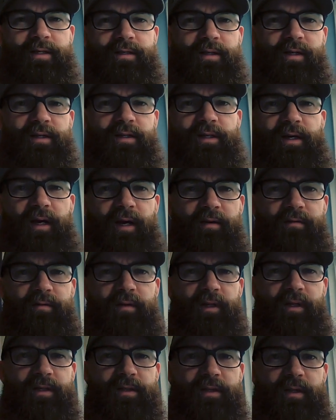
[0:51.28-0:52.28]
things you have, the
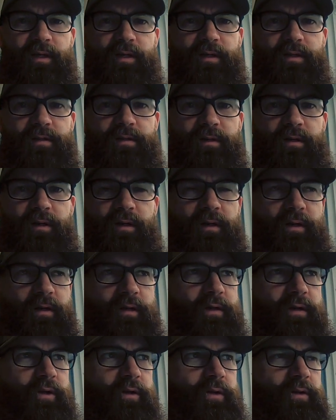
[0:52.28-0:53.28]
less things uh, you,